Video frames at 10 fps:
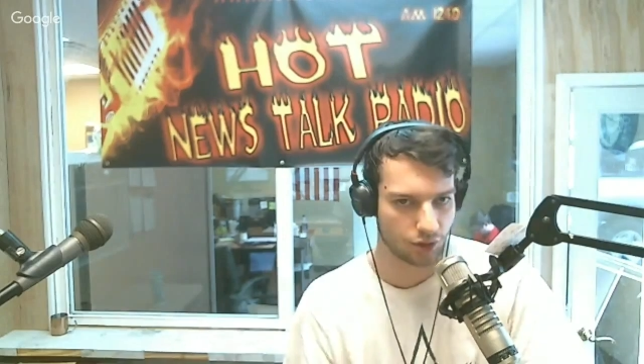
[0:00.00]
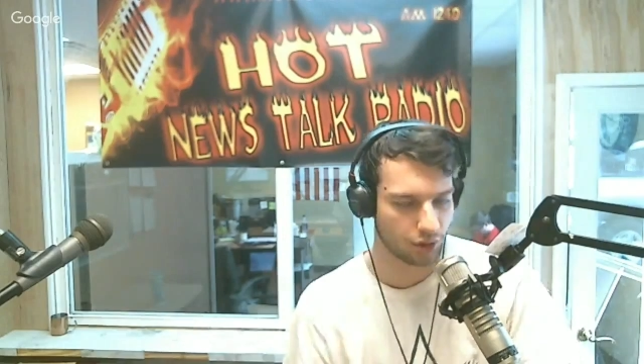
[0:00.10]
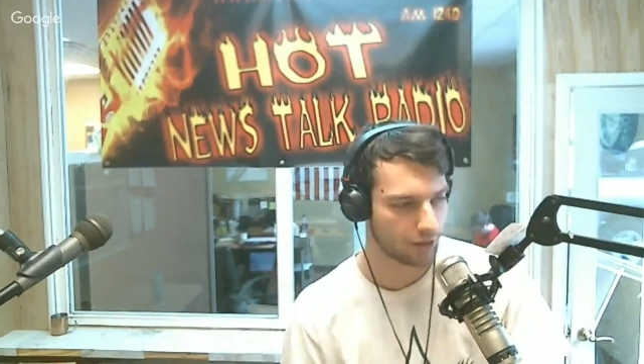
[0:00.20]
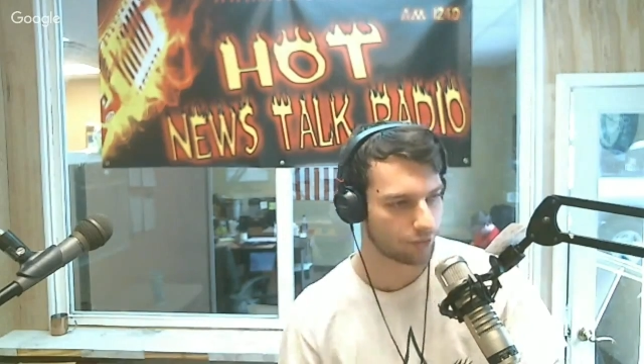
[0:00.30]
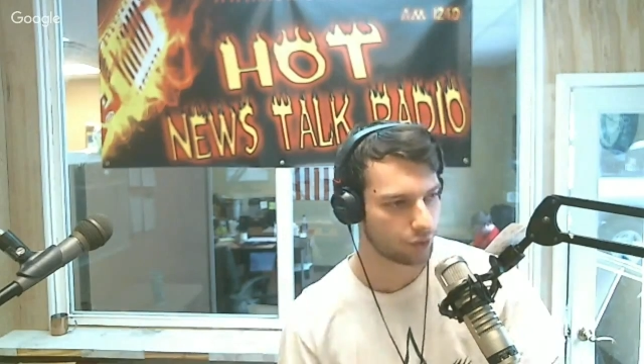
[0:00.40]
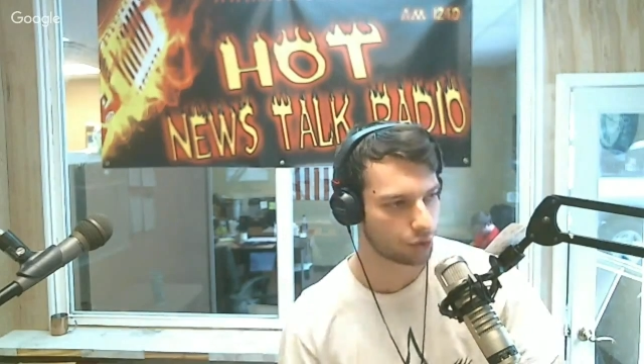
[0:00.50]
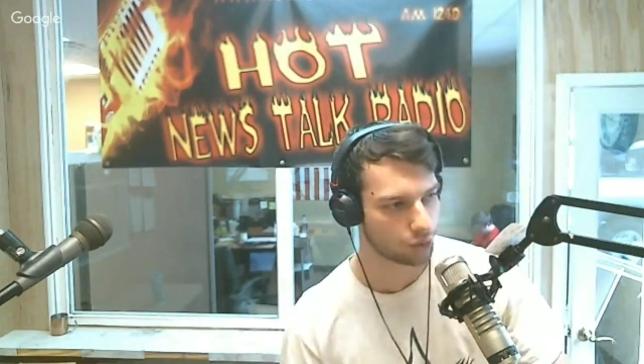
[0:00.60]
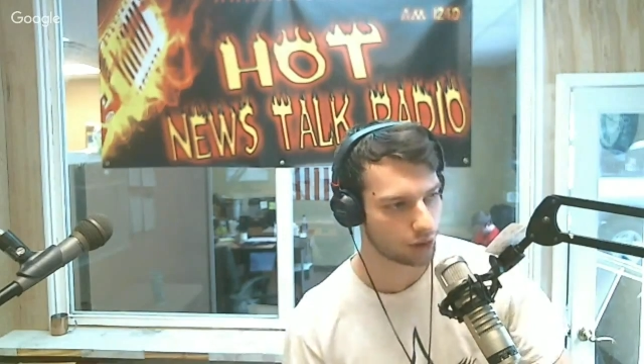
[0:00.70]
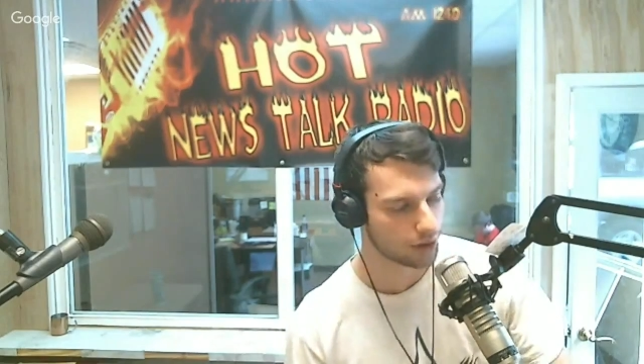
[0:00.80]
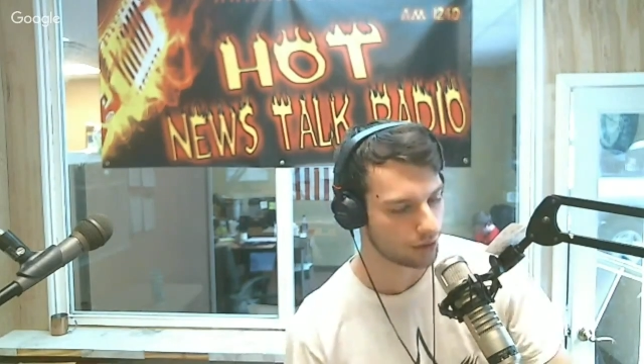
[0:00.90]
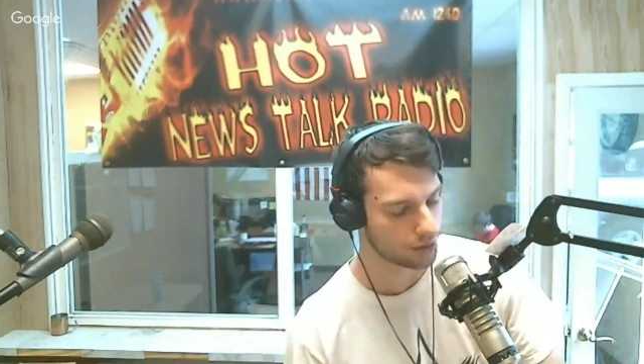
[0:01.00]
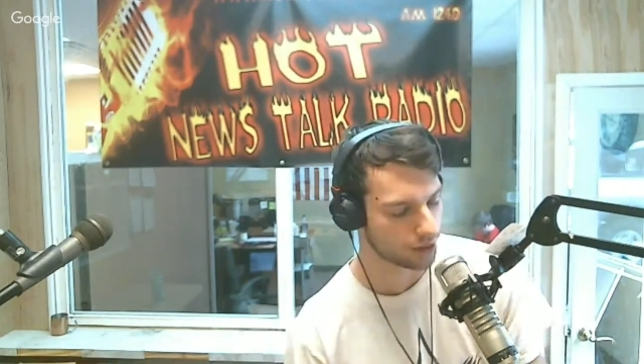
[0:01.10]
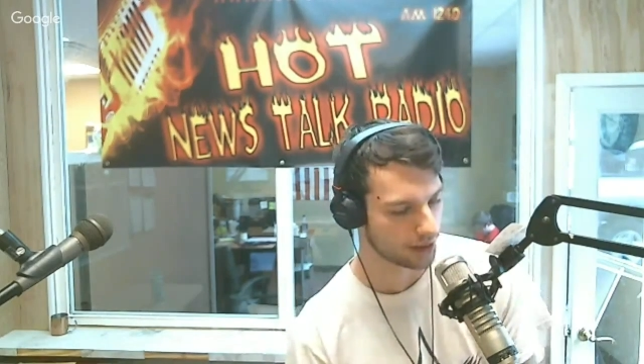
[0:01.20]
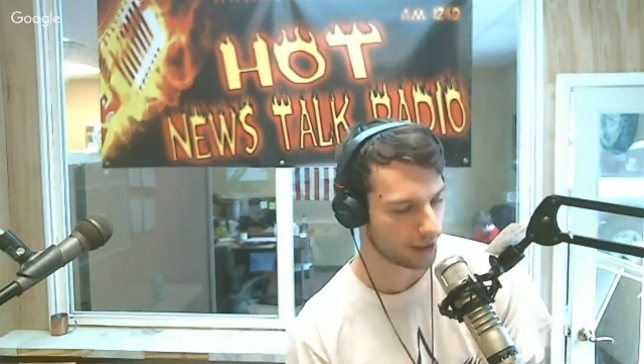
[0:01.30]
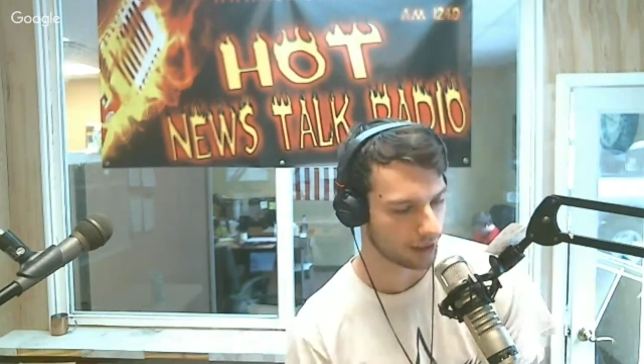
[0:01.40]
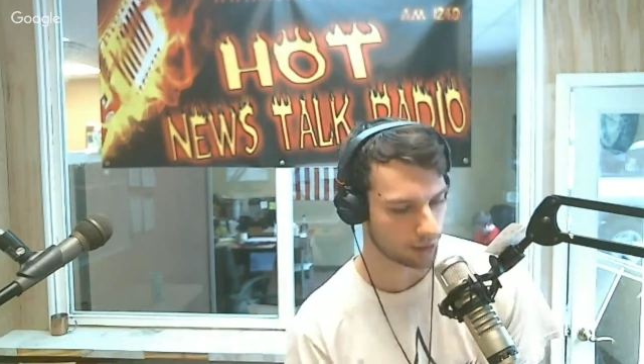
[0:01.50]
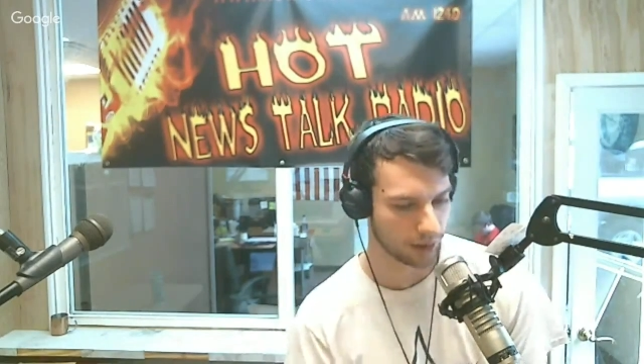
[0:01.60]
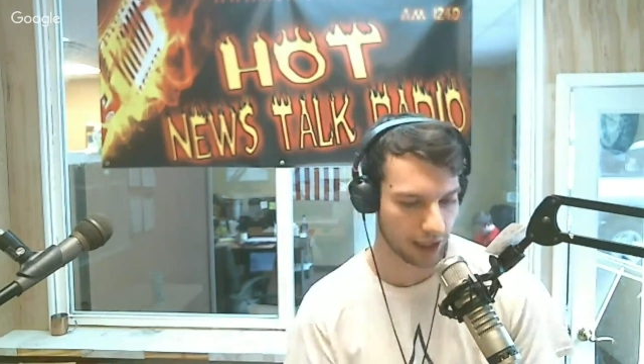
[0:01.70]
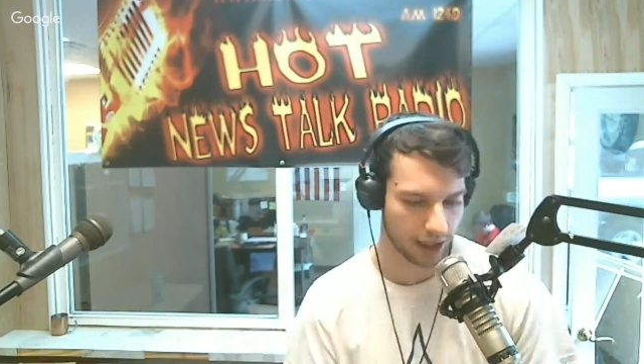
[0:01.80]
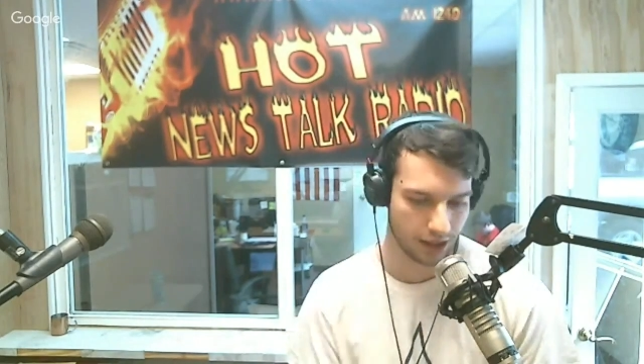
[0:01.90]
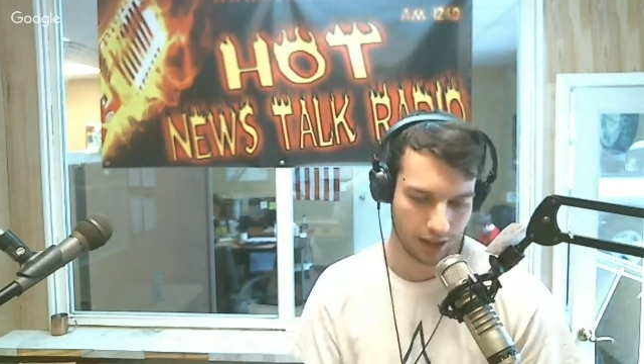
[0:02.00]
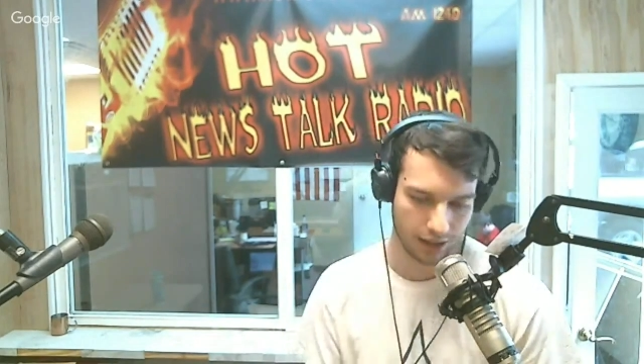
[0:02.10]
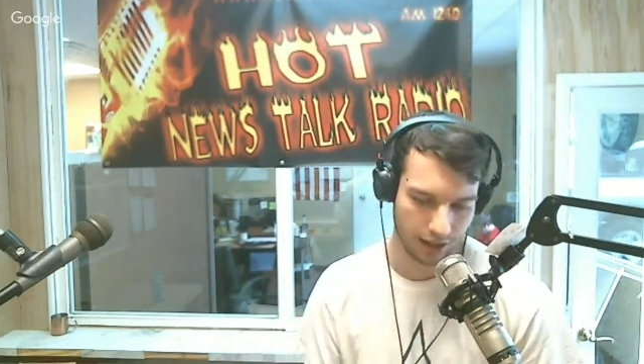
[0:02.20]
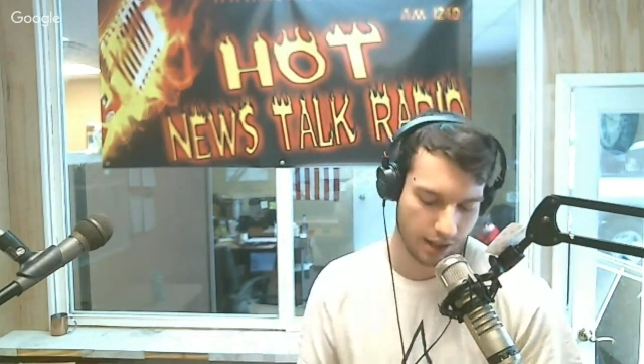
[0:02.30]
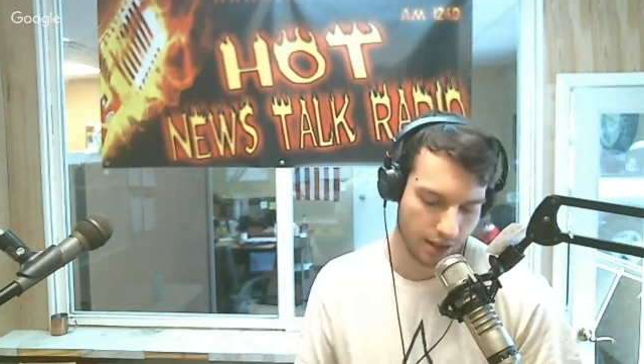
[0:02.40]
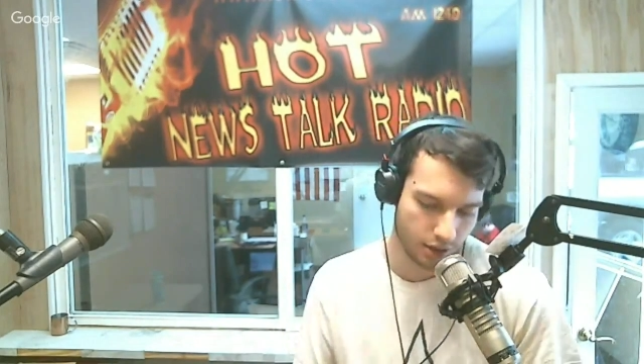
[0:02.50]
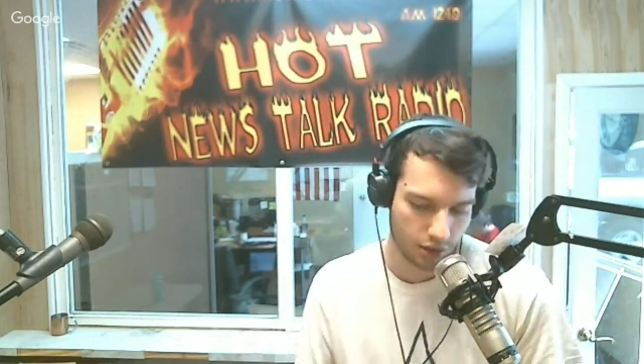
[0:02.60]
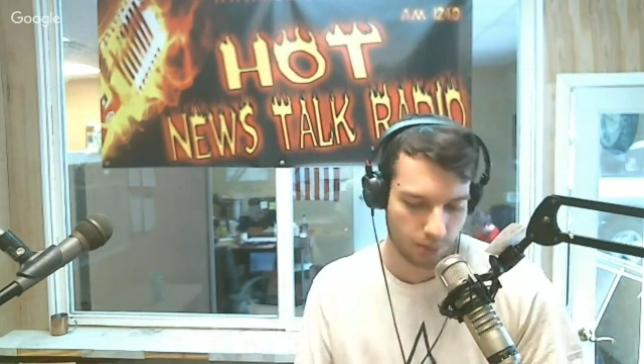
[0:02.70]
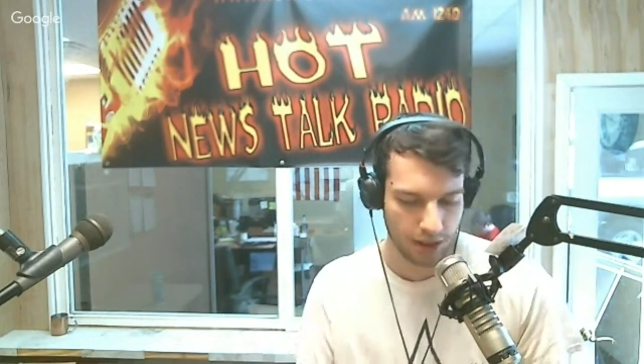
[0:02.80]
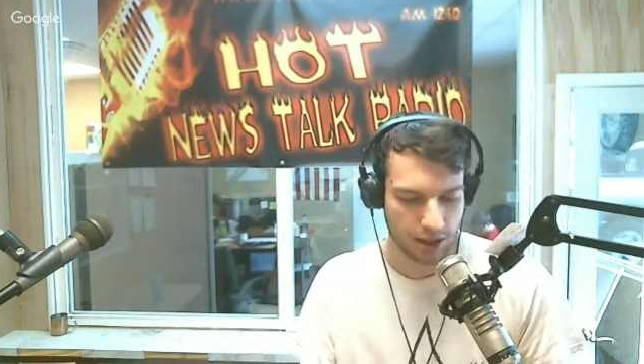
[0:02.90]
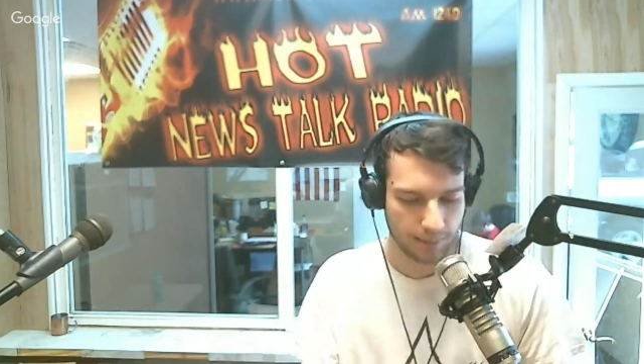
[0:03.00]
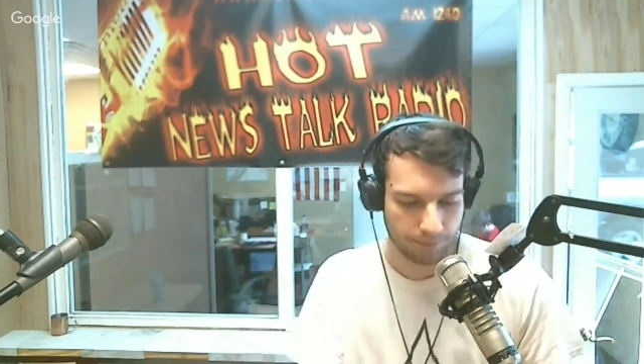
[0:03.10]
You'll have fewer workers who get higher pay. It could be.